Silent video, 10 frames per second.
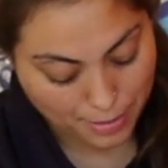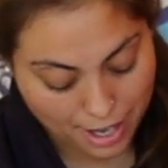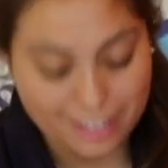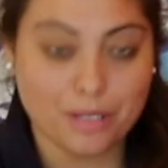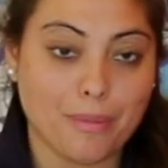
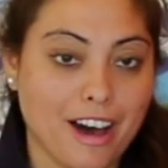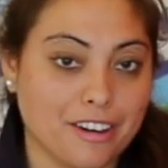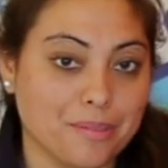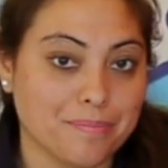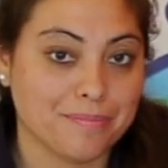spot in the
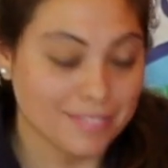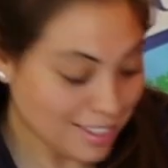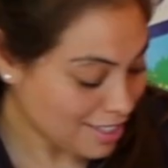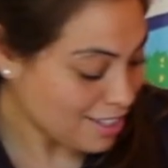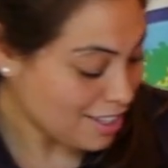bottom.
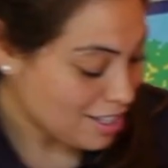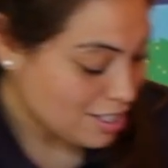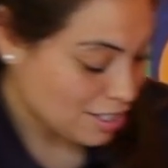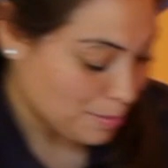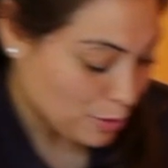
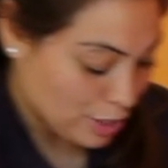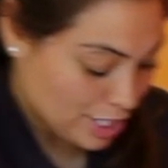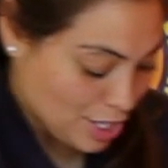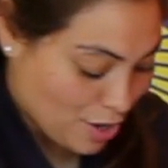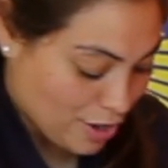So I'm going
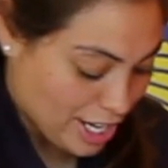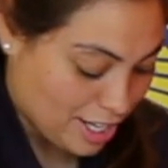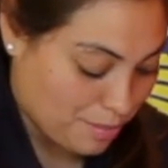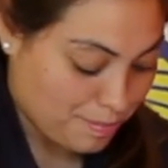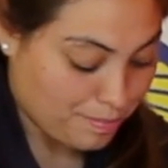to go
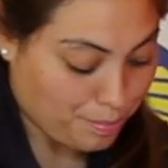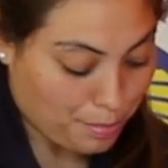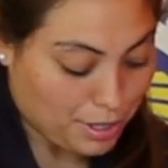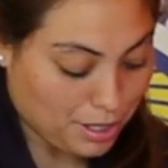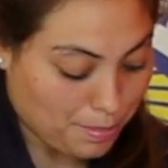ahead and
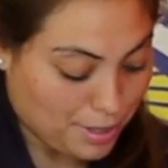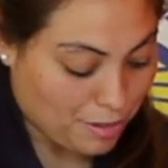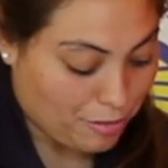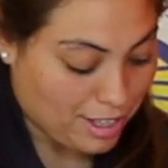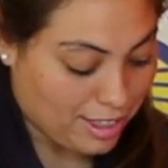put the
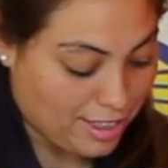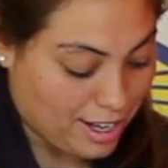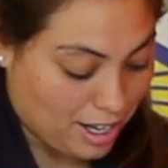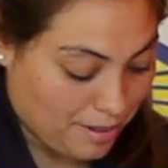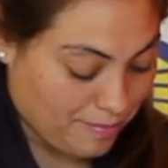butterfly
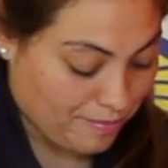there.